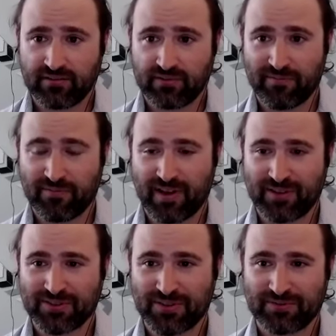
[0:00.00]
who I'm
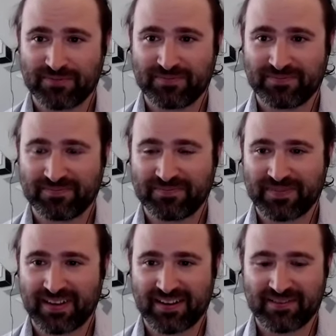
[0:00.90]
also
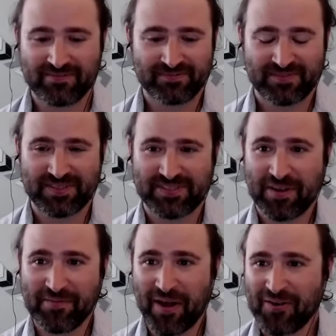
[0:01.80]

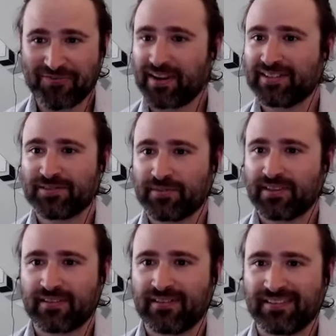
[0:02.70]
somehow friends with,